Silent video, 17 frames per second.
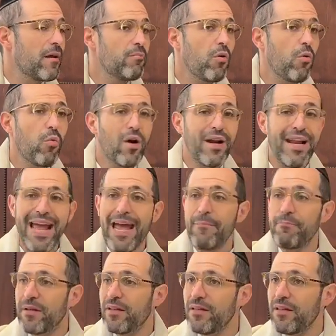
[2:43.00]
But what
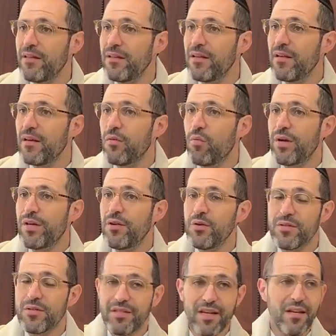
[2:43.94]
happened when
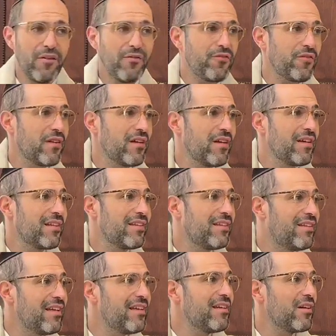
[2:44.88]
Yosef
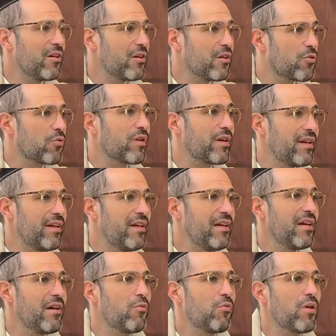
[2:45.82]
didn't
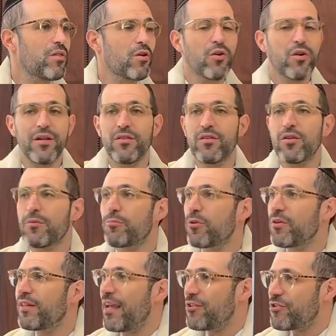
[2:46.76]
agree with her
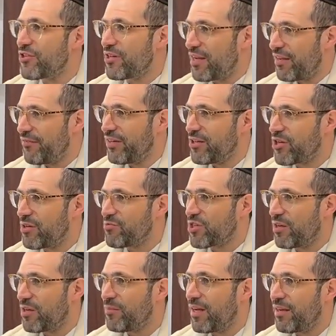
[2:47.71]
interpretation of L'Shem
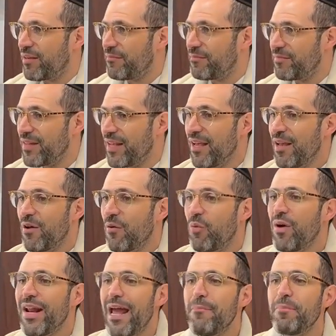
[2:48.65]
Shamayim?
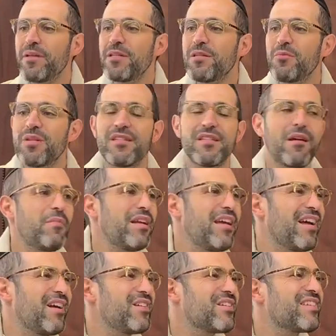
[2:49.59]
What happens when
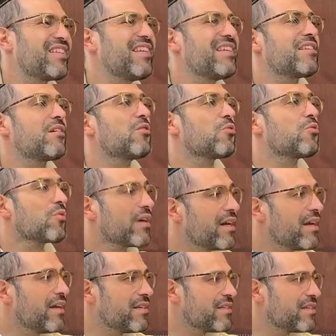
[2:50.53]
somebody else
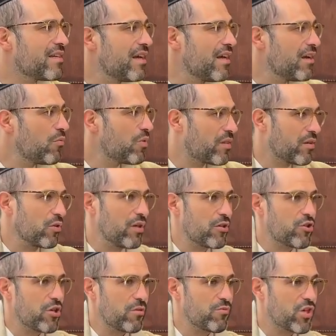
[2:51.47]
disagrees with your
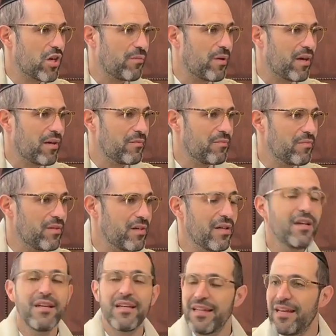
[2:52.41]
L'Shem Shamayim?
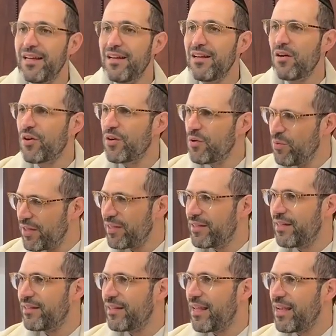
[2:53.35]
Yeah, are you willing
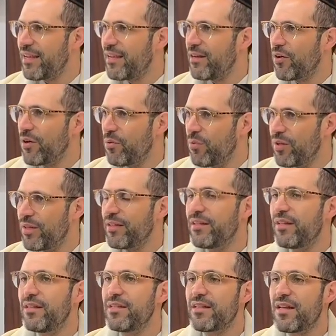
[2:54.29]
to take it? Are you willing
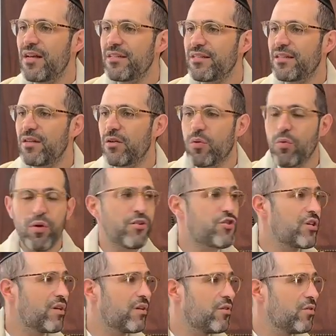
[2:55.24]
to discuss it? Or what
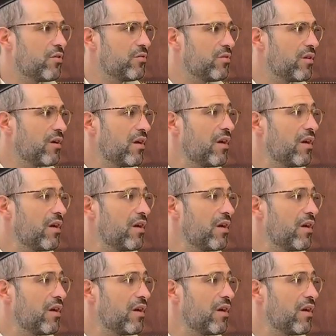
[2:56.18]
did she do?